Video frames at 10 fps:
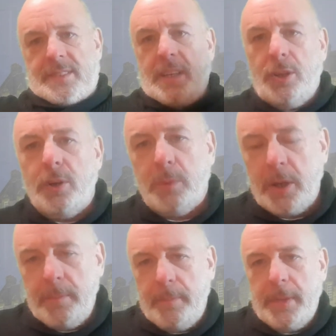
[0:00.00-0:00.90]
a long
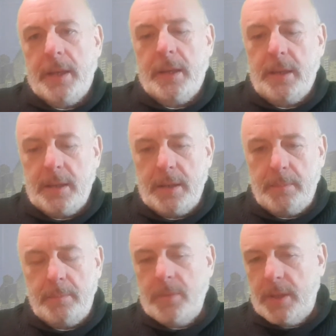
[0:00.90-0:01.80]
one,
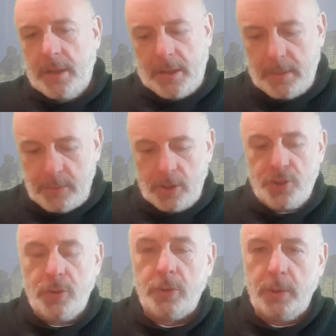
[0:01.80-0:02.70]
I'm not
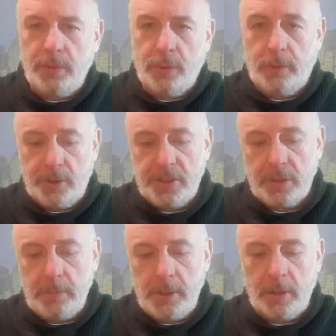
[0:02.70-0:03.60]
sure 24 volts is
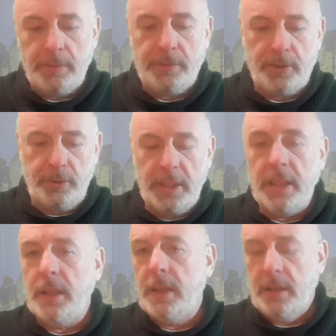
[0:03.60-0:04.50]
going to be enough to
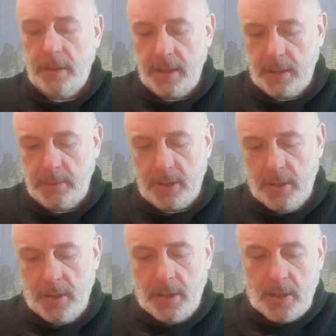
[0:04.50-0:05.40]
heat the element.
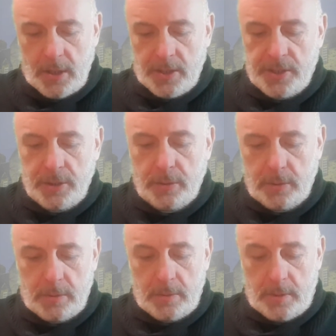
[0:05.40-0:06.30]
So
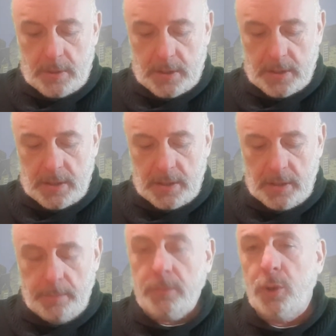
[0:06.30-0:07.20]

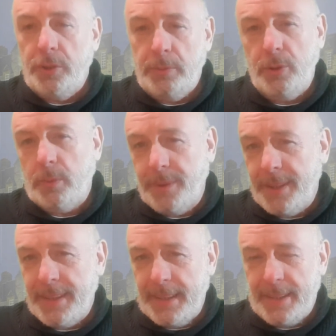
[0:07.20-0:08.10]
I'm going to do it
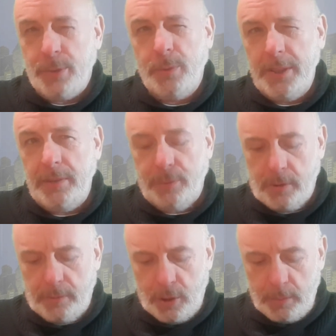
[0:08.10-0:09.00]
with a
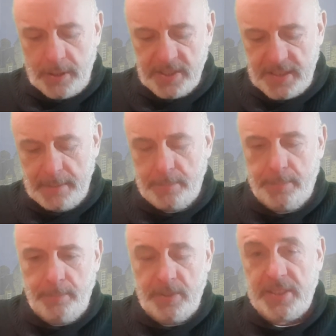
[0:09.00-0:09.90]
24 volt with a
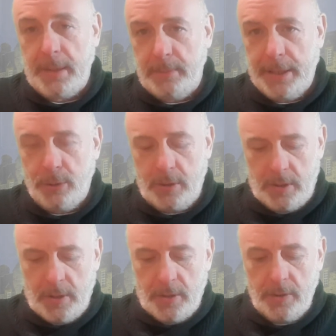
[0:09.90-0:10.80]
step down
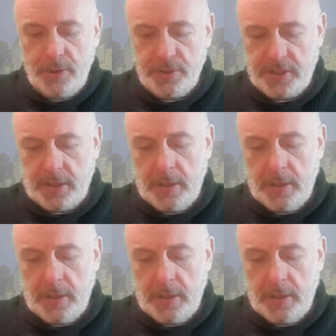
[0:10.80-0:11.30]
reducer,